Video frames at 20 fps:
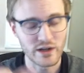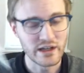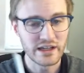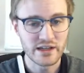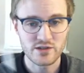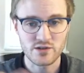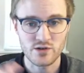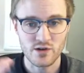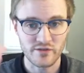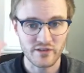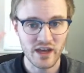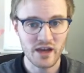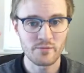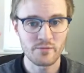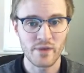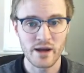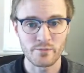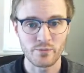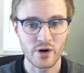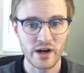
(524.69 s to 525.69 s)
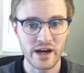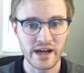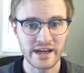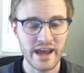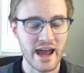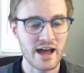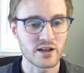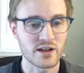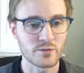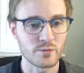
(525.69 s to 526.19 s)
sort of get my brain
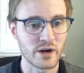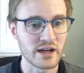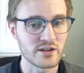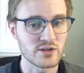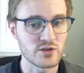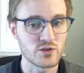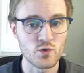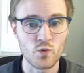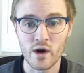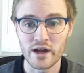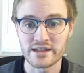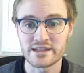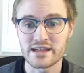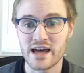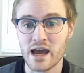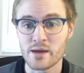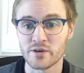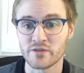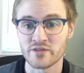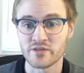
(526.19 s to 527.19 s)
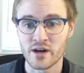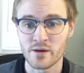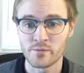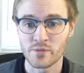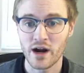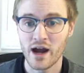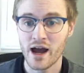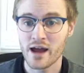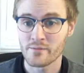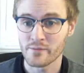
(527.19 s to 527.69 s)
calibrated to what type of
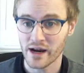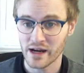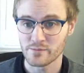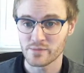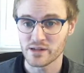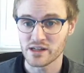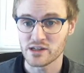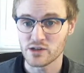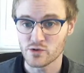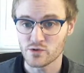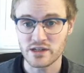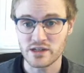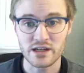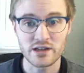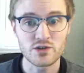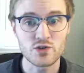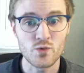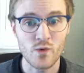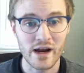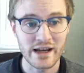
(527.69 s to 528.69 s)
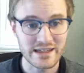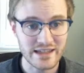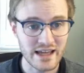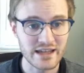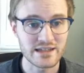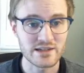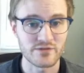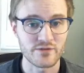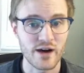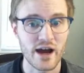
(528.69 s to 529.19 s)
number I might be using to
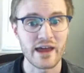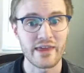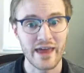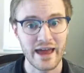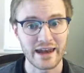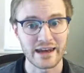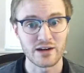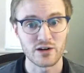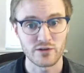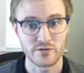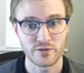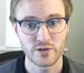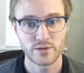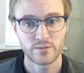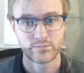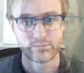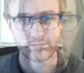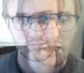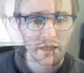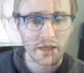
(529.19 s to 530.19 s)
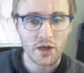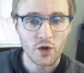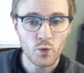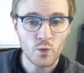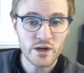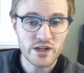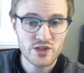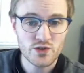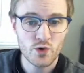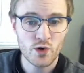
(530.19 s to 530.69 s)
identify that interval.
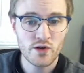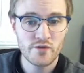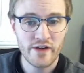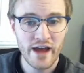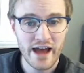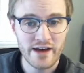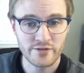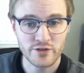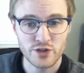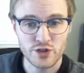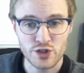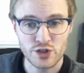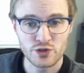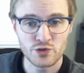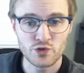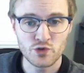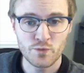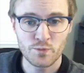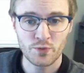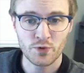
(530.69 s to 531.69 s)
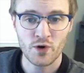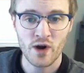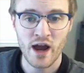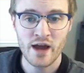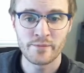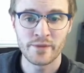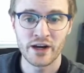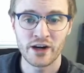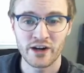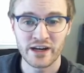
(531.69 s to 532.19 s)
We sort of have 2
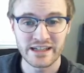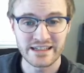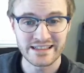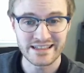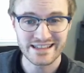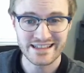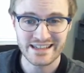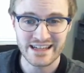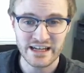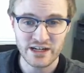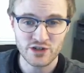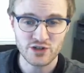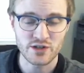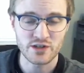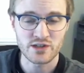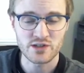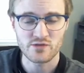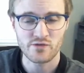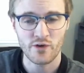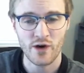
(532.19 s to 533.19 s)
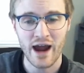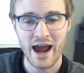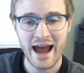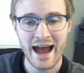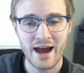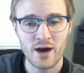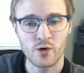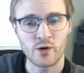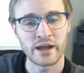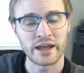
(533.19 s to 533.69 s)
primary distinctions for
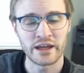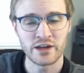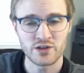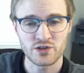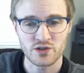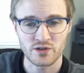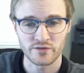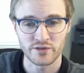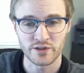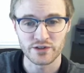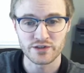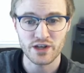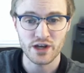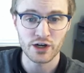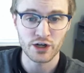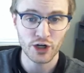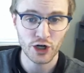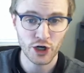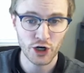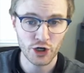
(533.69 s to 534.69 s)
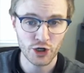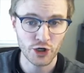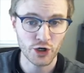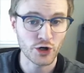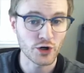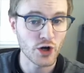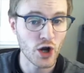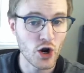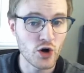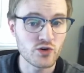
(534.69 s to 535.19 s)
how intervals
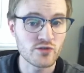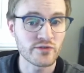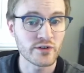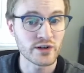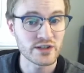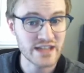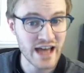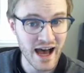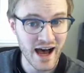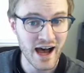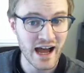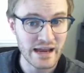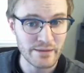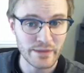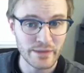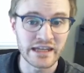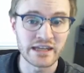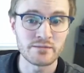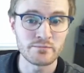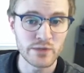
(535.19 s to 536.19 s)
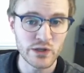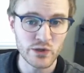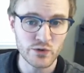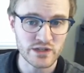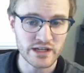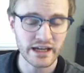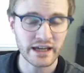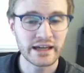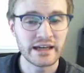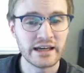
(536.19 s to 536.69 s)
occur over time in
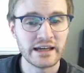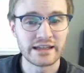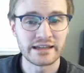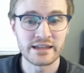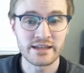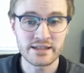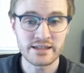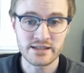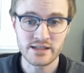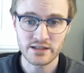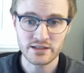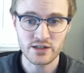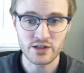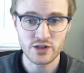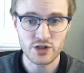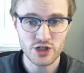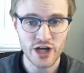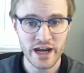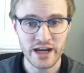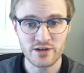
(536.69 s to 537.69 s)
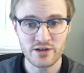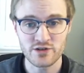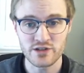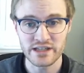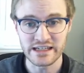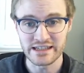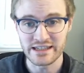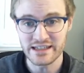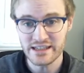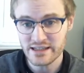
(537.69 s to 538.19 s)
music. This doesn't change
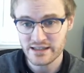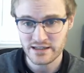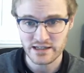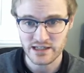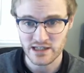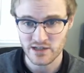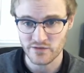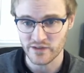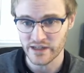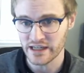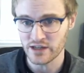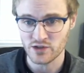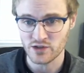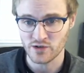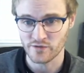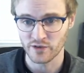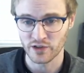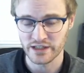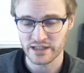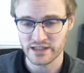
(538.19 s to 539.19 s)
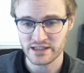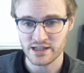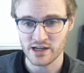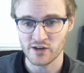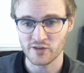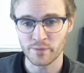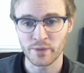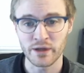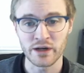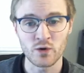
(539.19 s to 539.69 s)
the distance of the interval
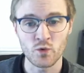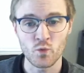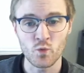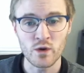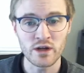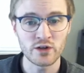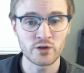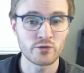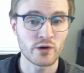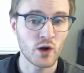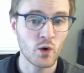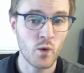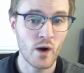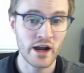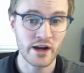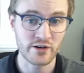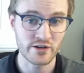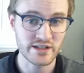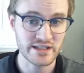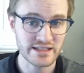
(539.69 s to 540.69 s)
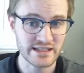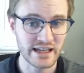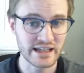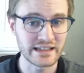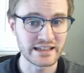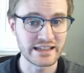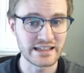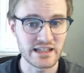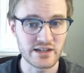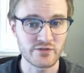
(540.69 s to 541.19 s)
itself, but it will require a
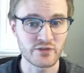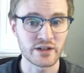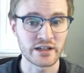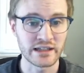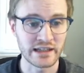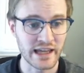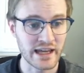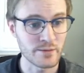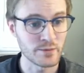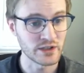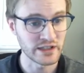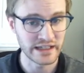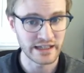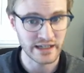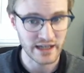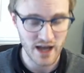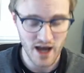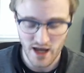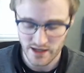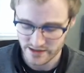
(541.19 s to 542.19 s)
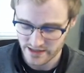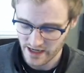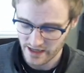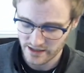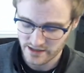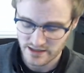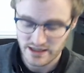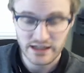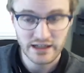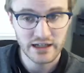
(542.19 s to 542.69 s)
slightly different label in
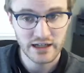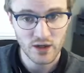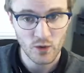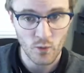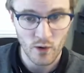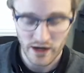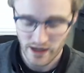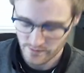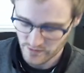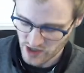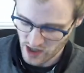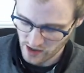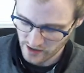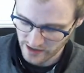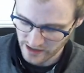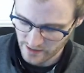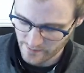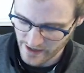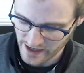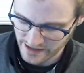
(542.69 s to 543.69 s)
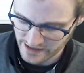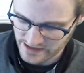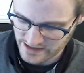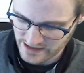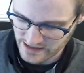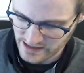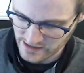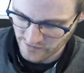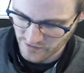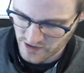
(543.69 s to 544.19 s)
context. What I'm talking about is
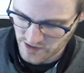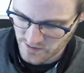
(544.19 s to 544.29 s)
the difference